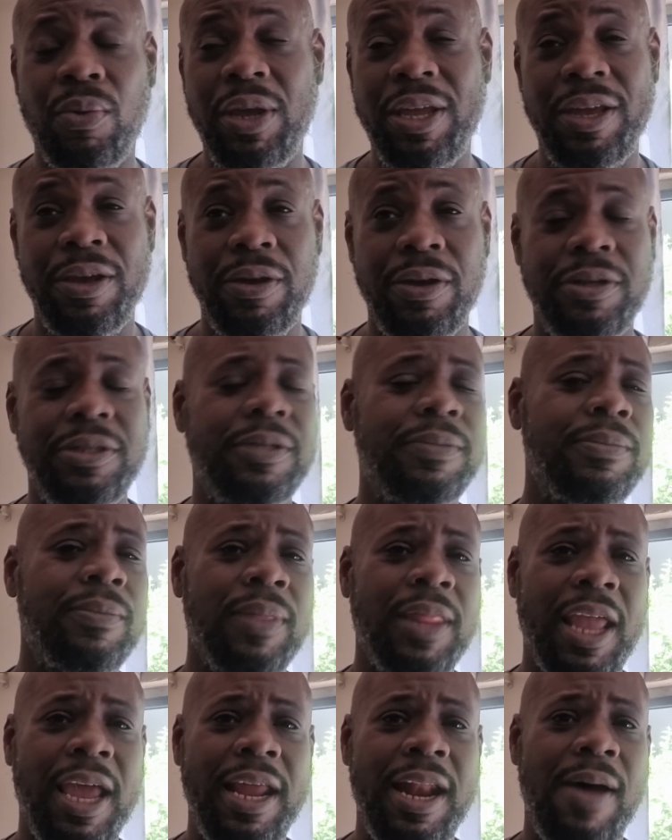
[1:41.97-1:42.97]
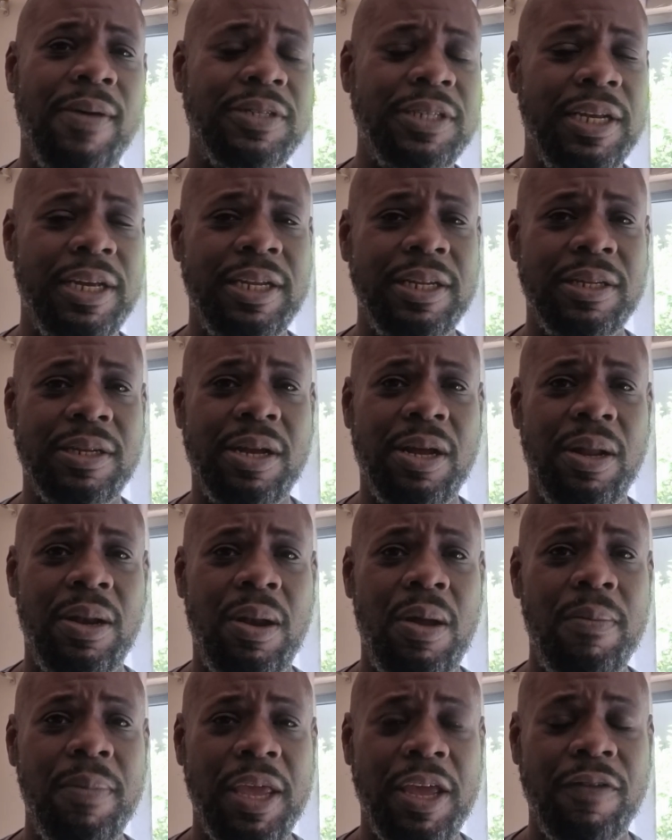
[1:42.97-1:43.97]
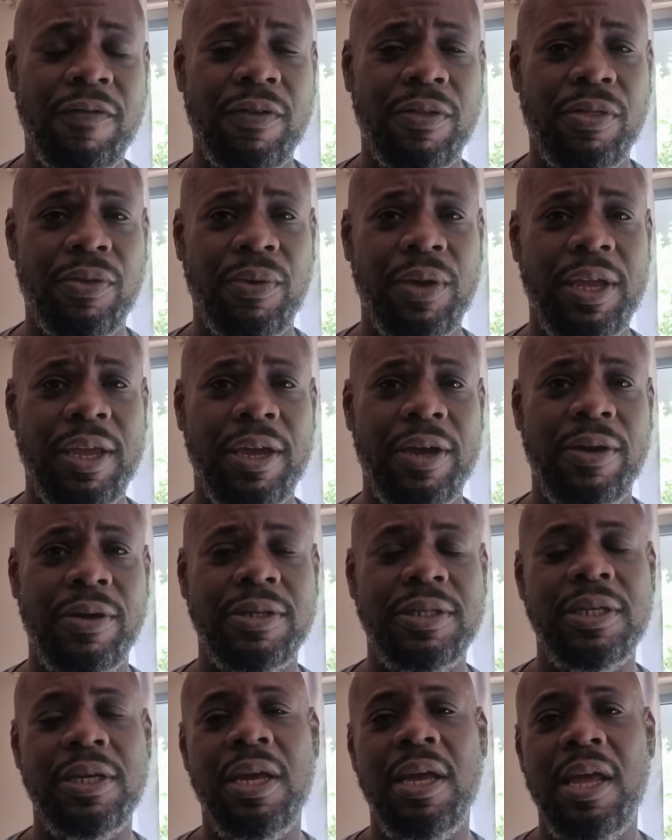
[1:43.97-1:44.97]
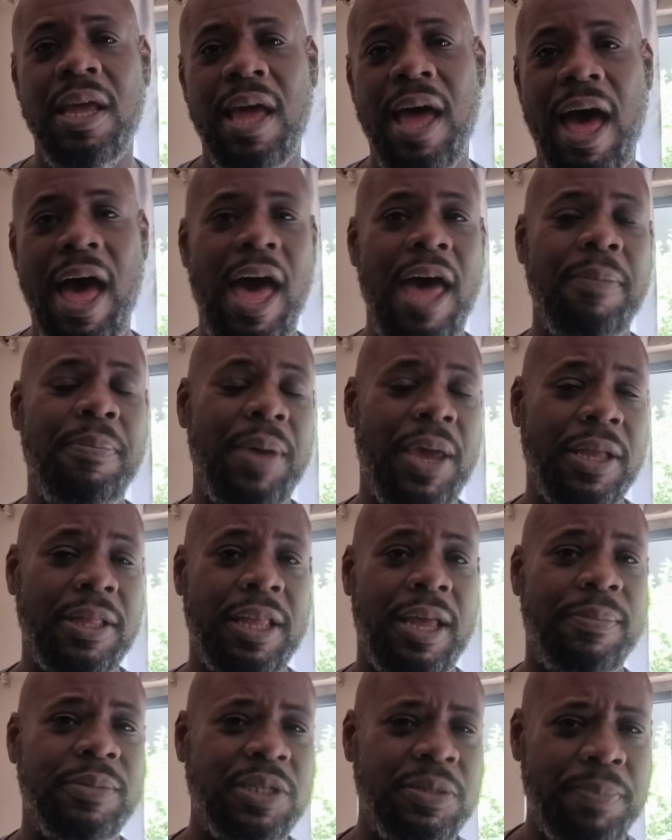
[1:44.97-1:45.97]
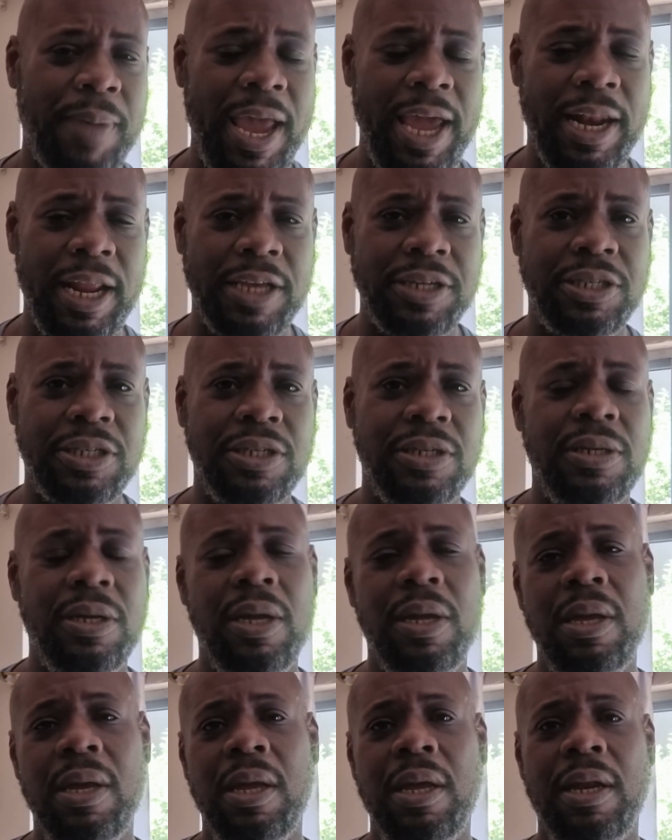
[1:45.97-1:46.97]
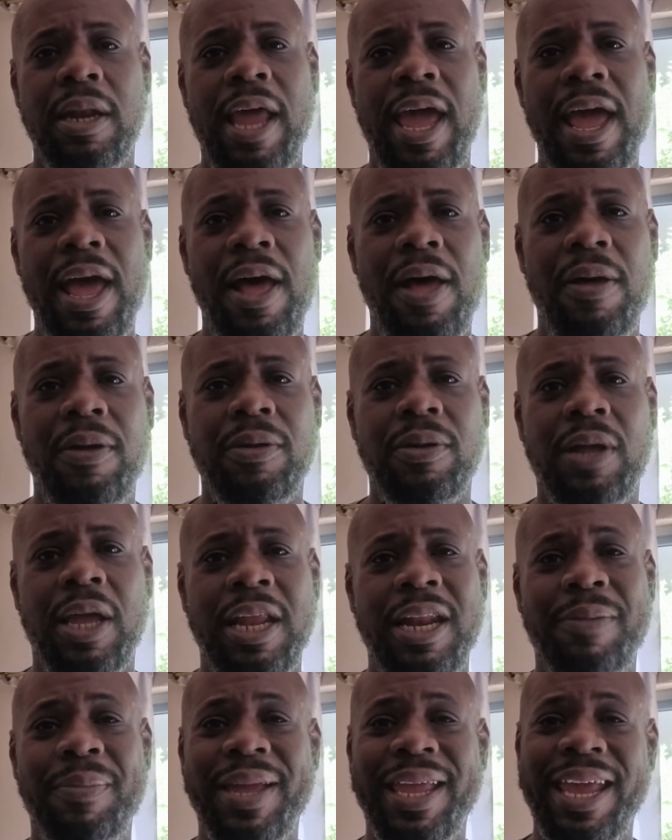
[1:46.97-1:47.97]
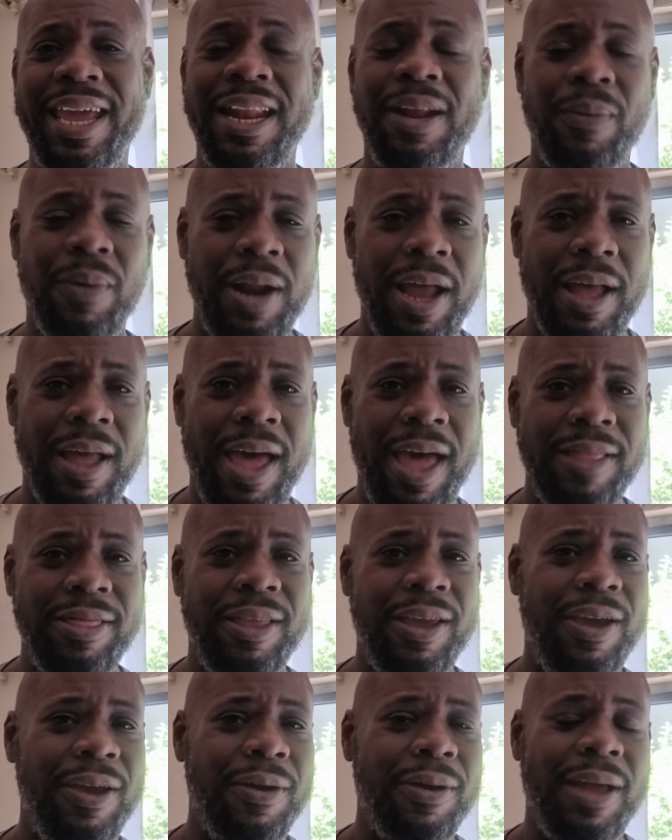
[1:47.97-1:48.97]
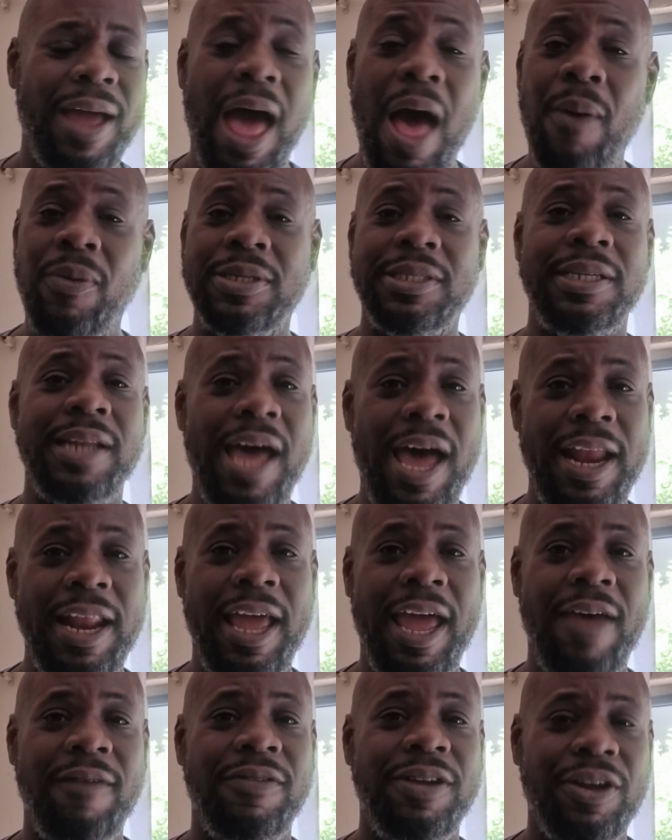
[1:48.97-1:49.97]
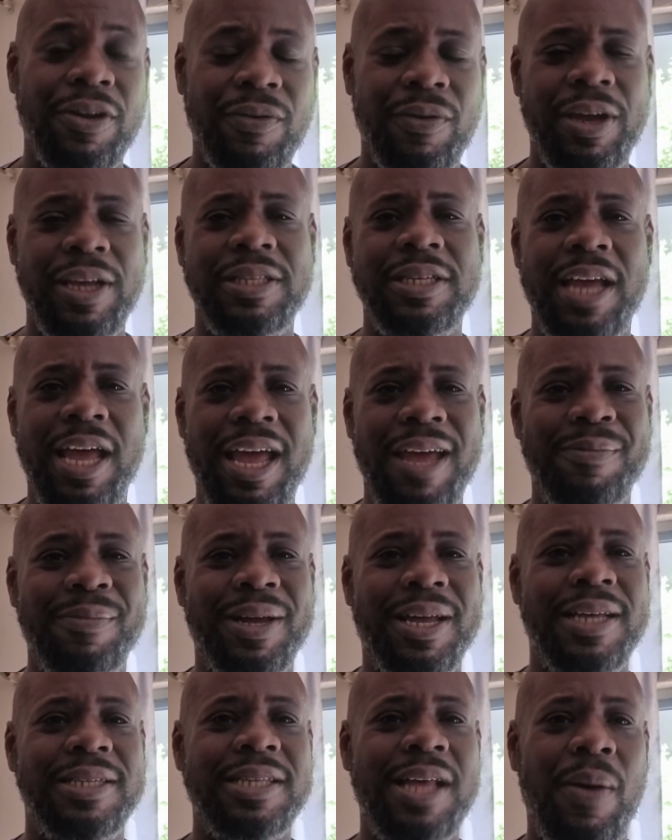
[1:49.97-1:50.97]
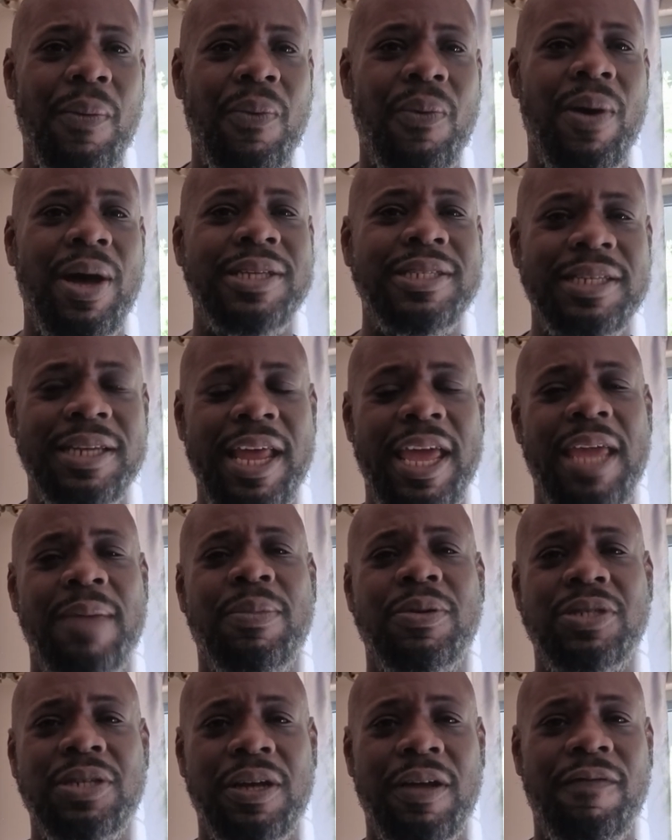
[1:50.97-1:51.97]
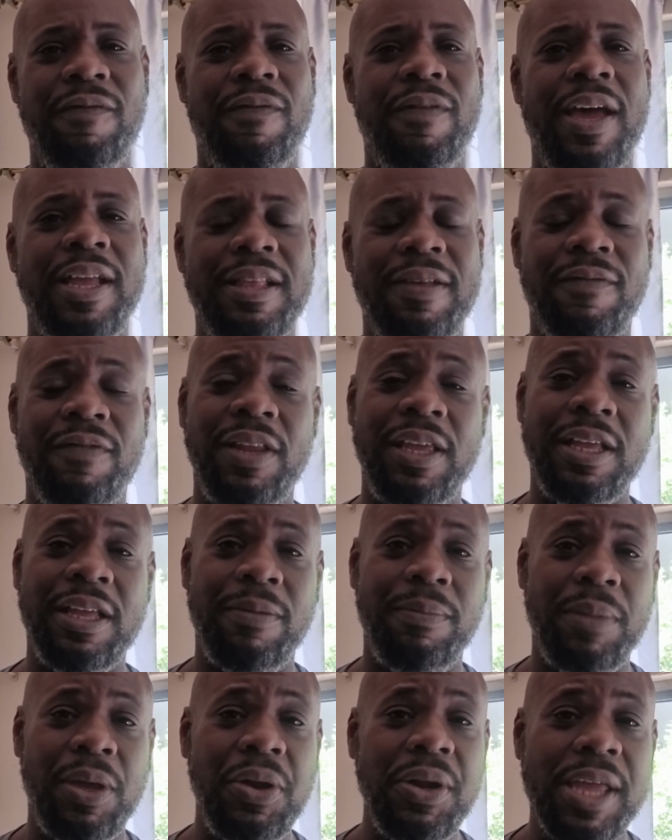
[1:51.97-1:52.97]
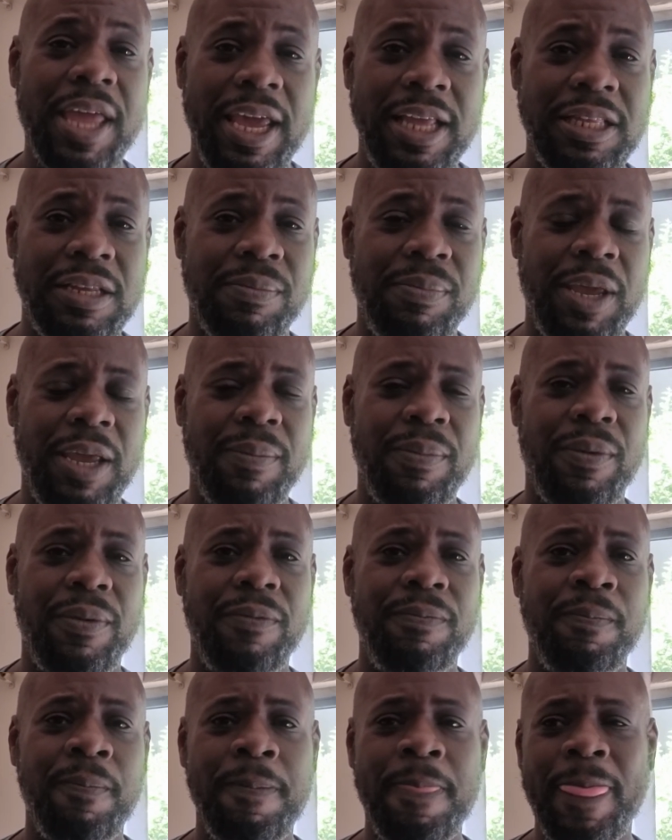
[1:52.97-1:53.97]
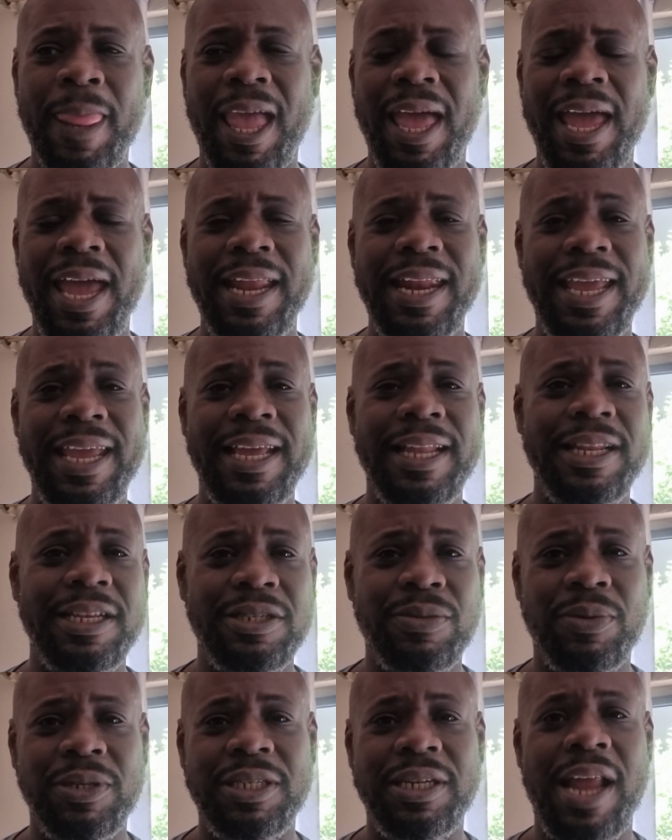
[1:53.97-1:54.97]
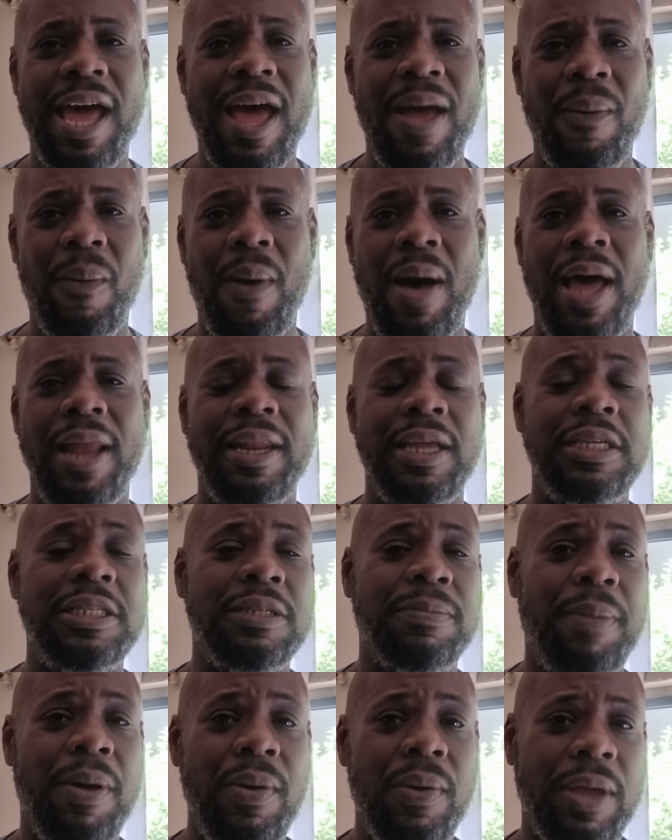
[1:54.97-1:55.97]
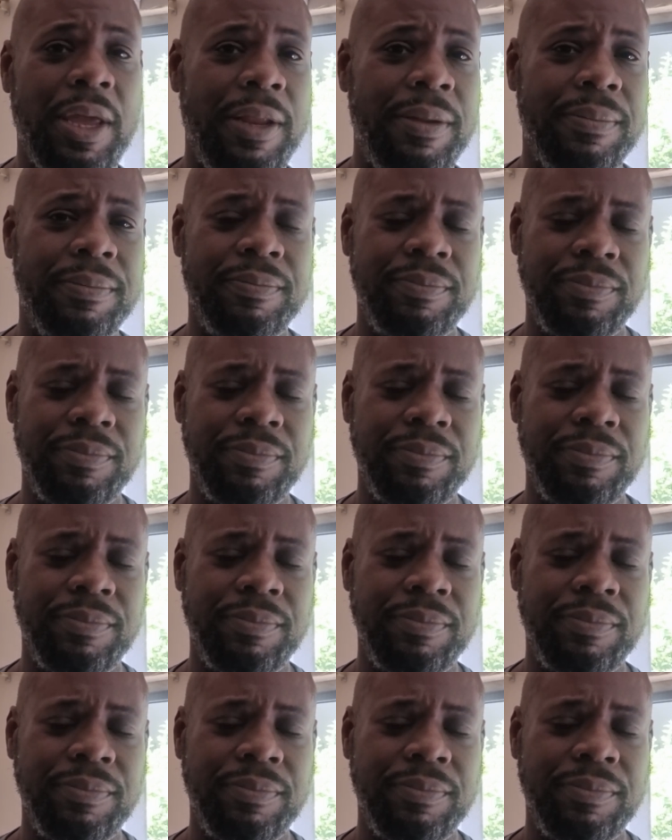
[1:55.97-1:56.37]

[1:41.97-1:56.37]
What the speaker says: years, and I was in Colombia for 3 years, I picked up Spanish. Now, in the beginning, when I got there, I was not having a great time because I wasn't able to effectively communicate to people, and English was not widely spoken.